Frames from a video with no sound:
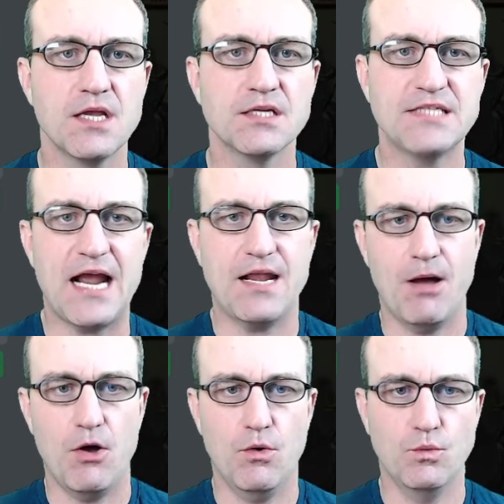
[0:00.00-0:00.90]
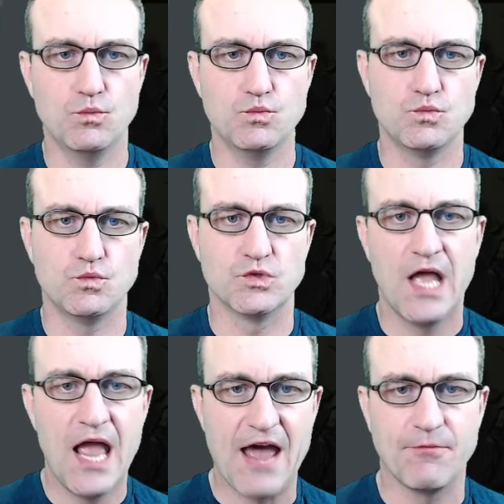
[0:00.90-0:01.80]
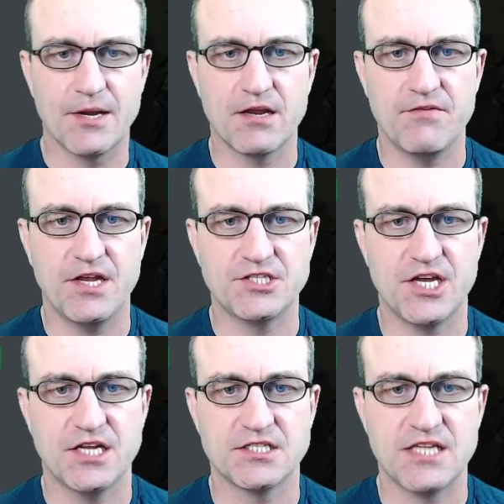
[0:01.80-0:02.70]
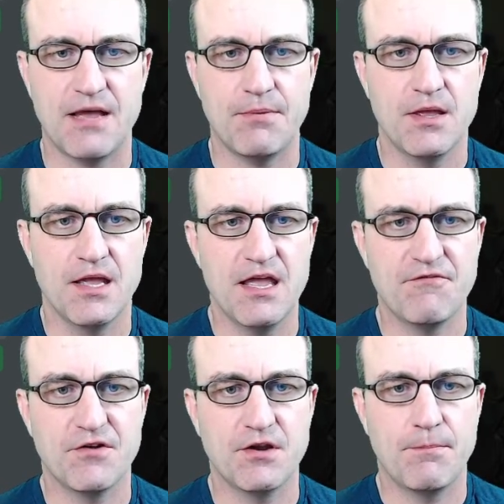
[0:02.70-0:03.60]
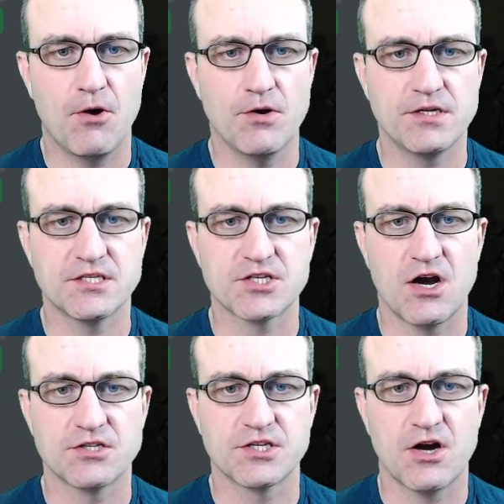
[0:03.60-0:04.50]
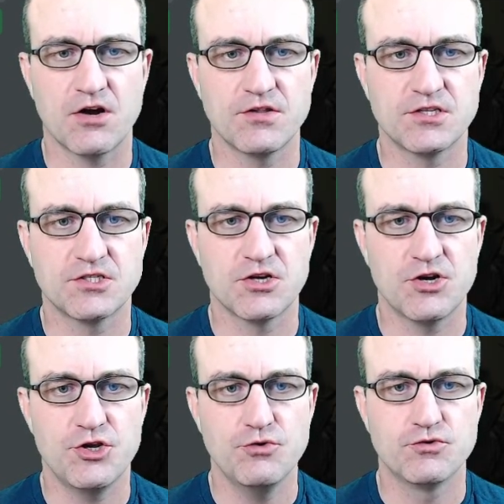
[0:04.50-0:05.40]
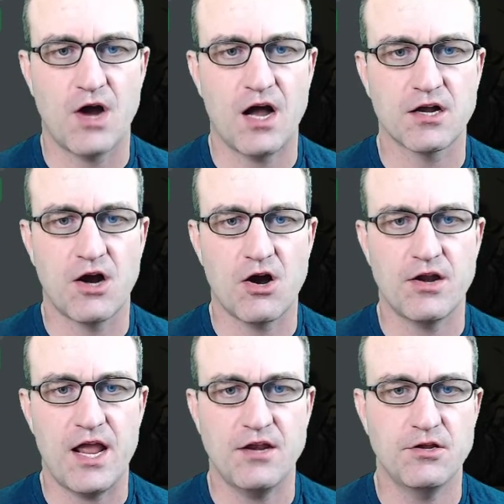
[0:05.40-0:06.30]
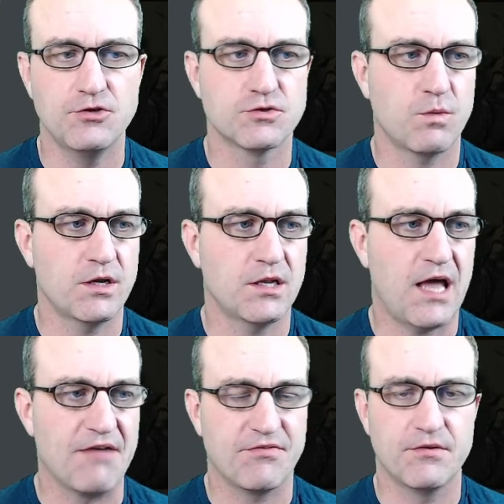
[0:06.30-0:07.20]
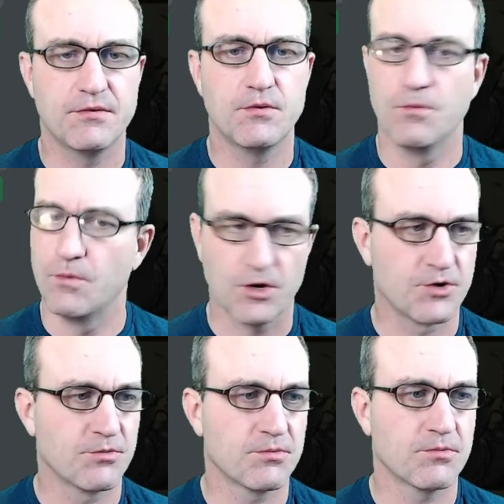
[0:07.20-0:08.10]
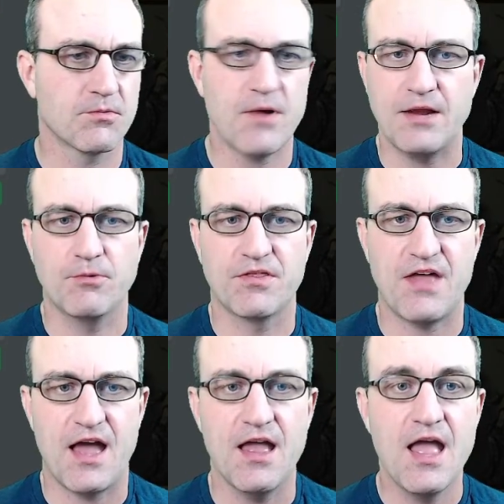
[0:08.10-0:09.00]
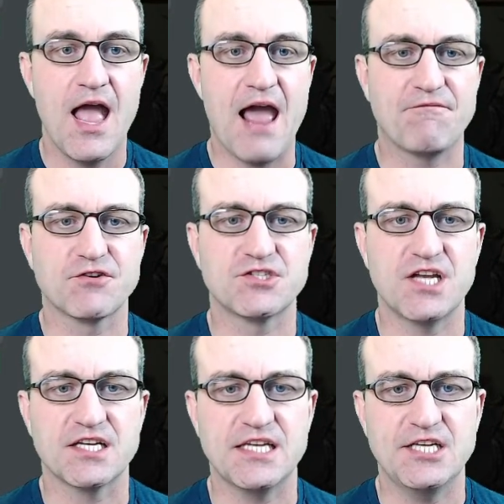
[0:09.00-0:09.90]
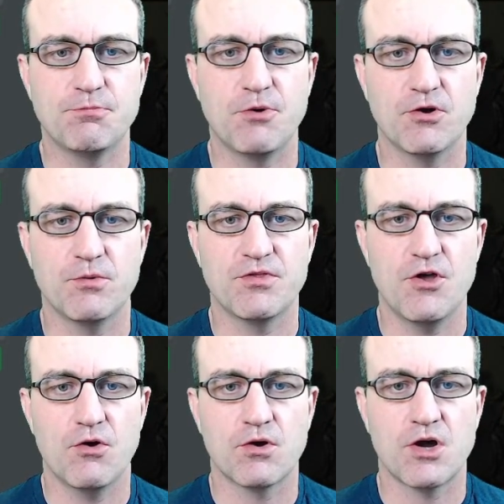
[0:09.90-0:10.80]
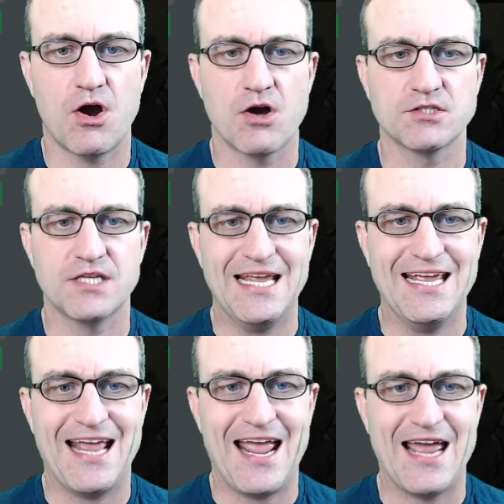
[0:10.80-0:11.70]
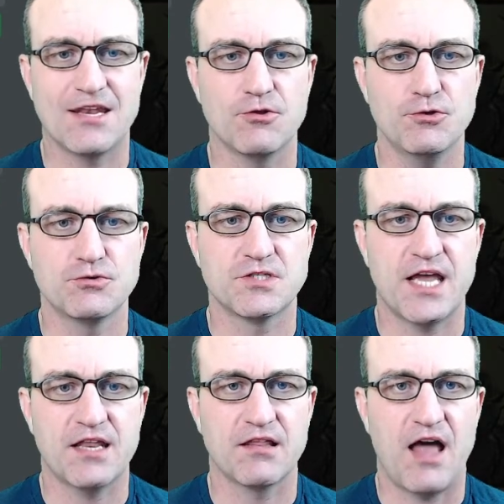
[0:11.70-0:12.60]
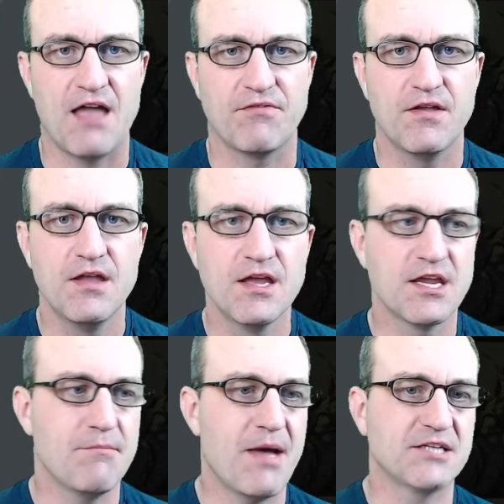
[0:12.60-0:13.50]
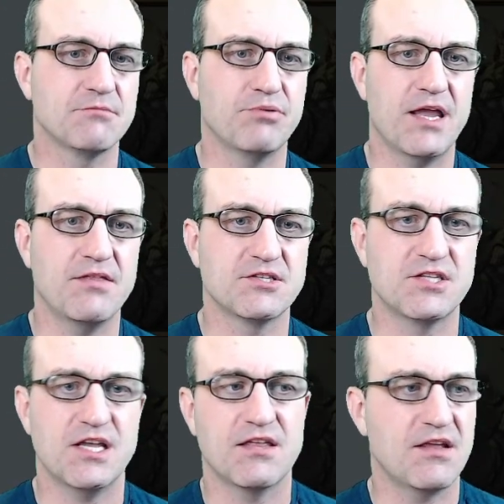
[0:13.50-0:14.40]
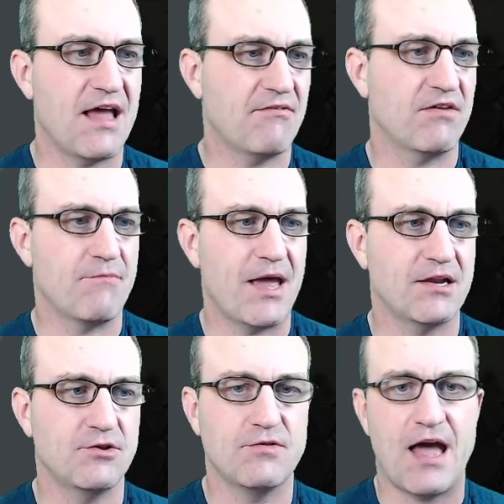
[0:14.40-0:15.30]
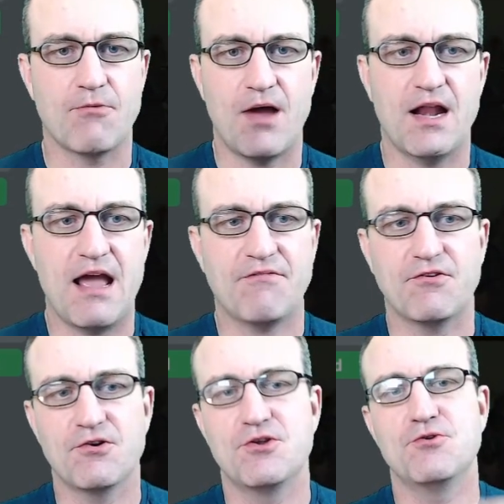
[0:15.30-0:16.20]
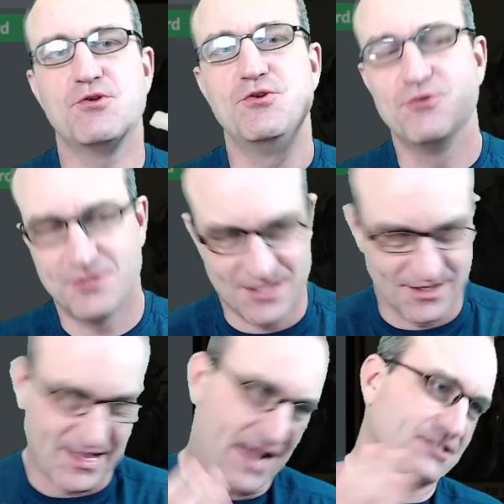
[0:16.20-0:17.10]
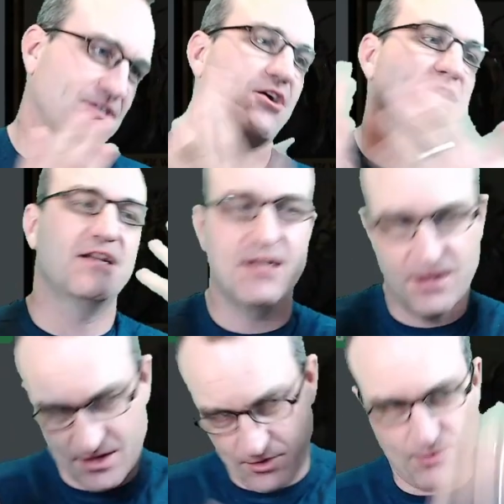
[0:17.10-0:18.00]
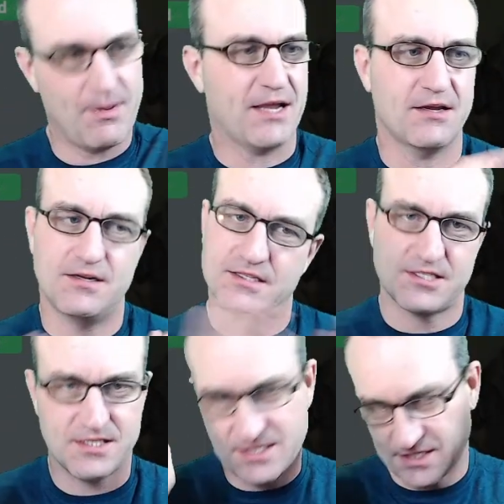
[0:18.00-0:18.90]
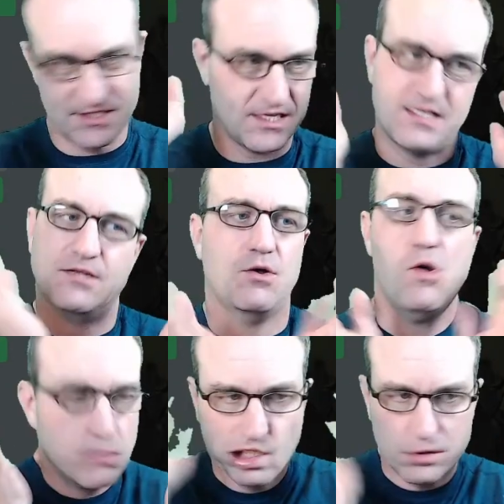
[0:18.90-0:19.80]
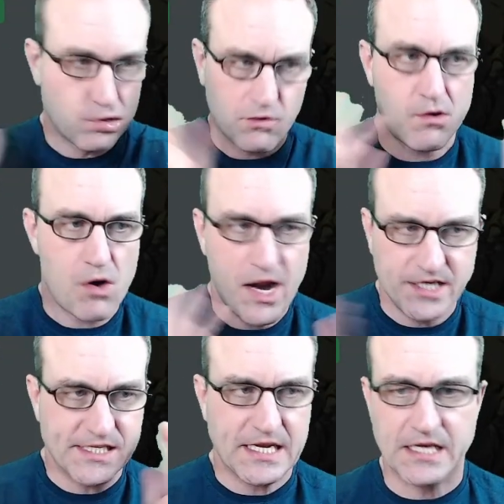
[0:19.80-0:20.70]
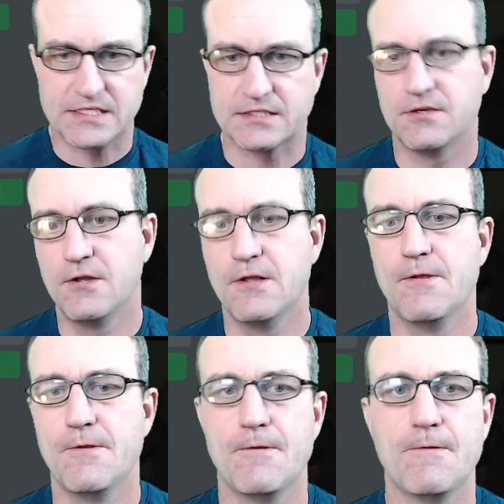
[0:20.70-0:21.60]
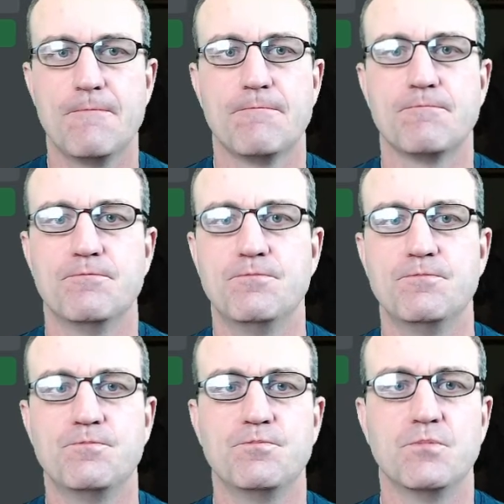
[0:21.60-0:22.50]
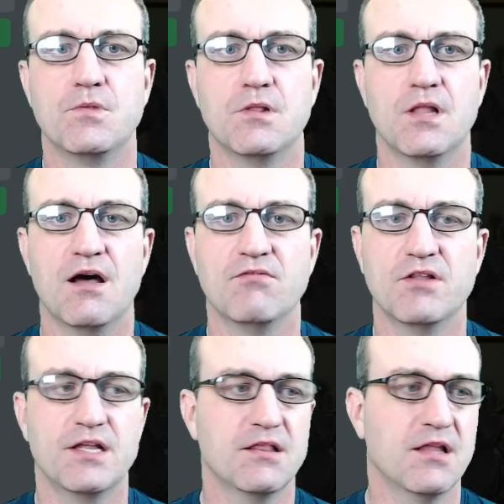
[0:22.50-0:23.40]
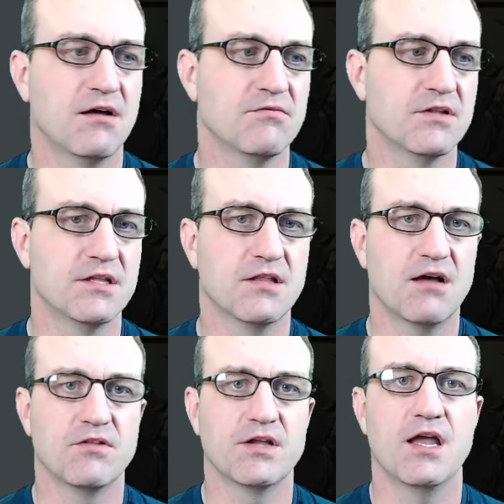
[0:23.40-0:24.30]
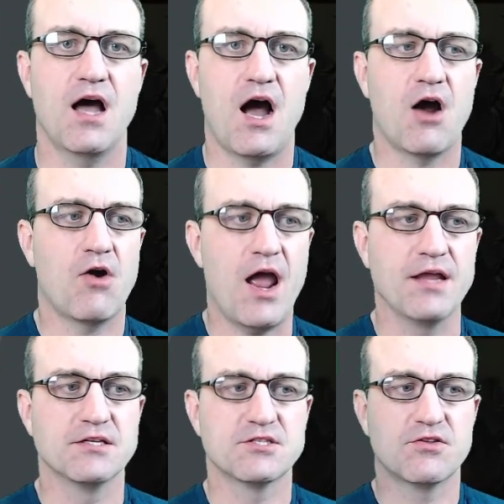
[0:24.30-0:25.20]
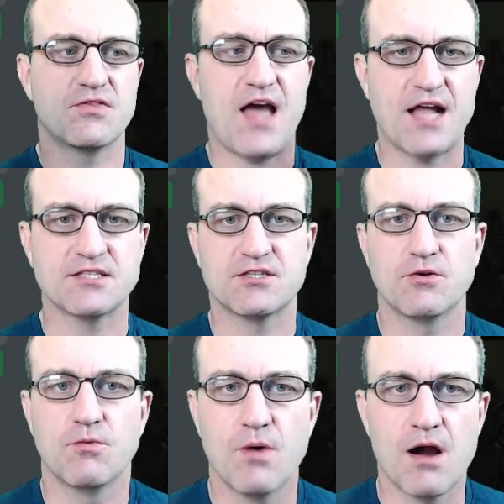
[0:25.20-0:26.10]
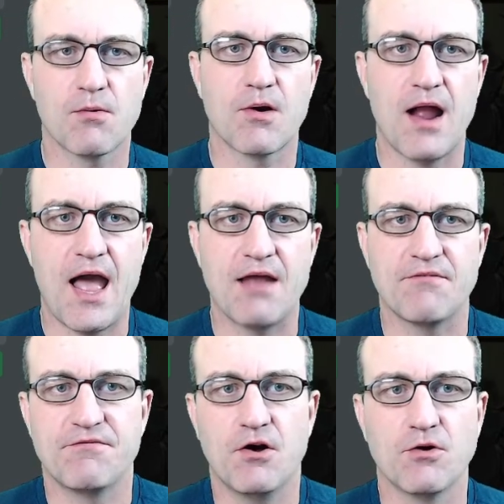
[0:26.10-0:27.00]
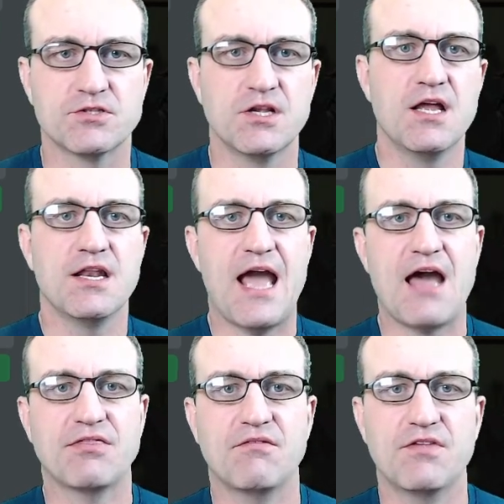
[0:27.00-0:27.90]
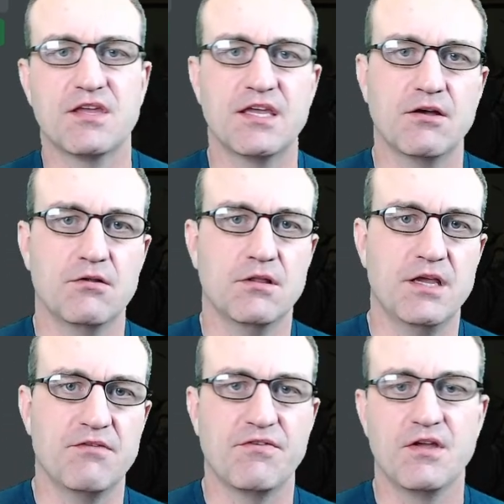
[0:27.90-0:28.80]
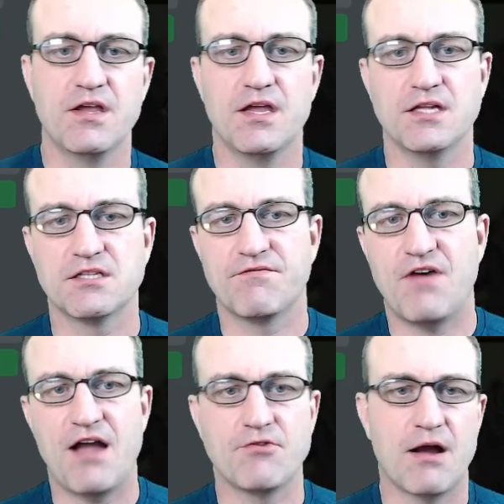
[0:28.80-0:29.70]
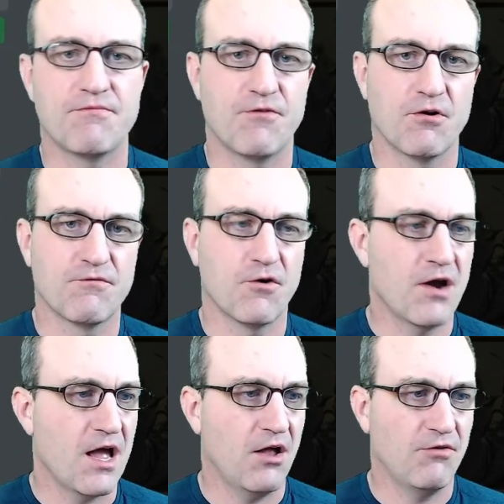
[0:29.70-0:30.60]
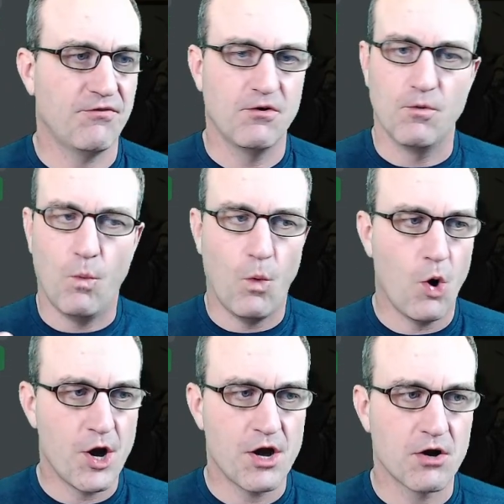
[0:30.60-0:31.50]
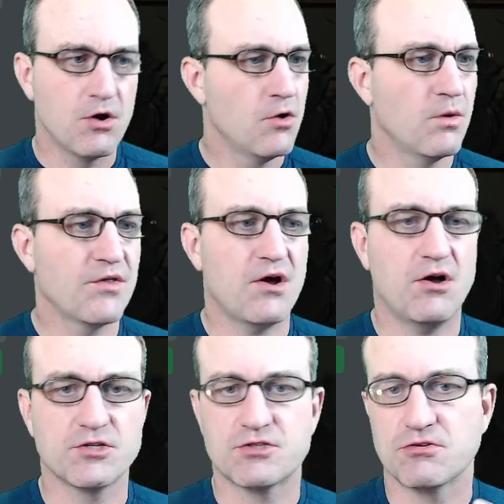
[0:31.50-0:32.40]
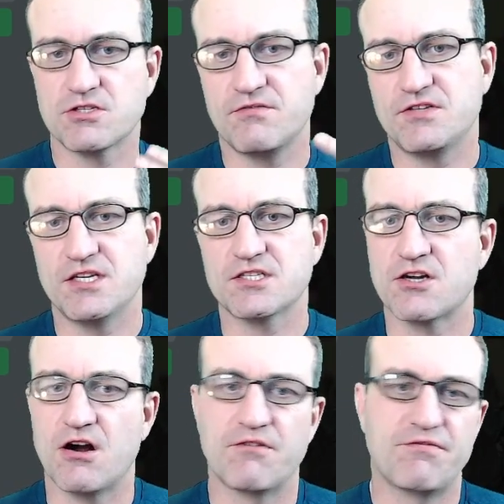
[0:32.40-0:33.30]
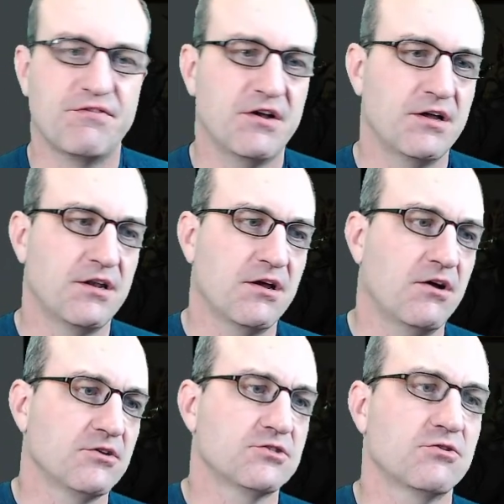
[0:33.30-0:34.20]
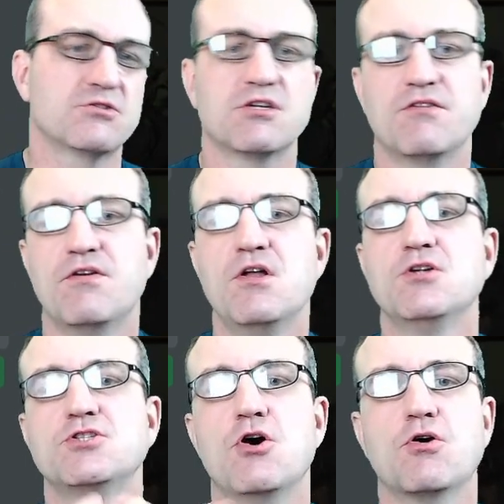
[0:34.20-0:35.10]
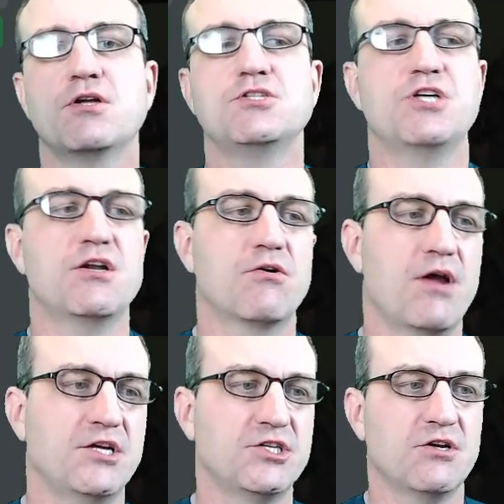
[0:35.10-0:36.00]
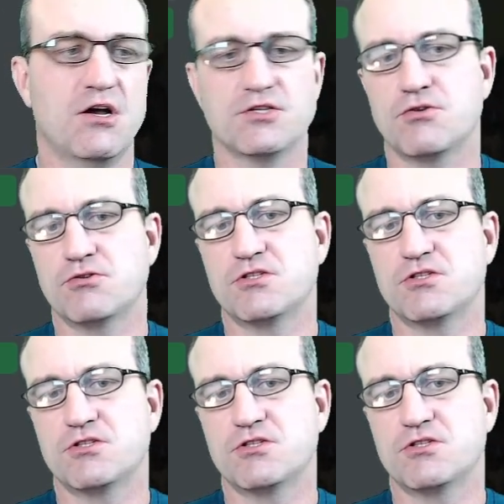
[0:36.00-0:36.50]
Tiny Bones! At the beginning of each end step, if an opponent discards a card this turn, you draw a card and you lose 1 life. We're great with that. And for 6, each opponent with no cards in hand lose 10 life. Can you imagine playing this thing and then have enough mana to do that right after you use the last card? And oh my goodness, sadistic craziness. Lovely, lovely, lovely. All right, so that's where we're at, folks. Nath of the Gilt-Leaf. It's a 5-drop 4/4 elf warrior with all sorts of discard fun, all sorts of token generation, all sorts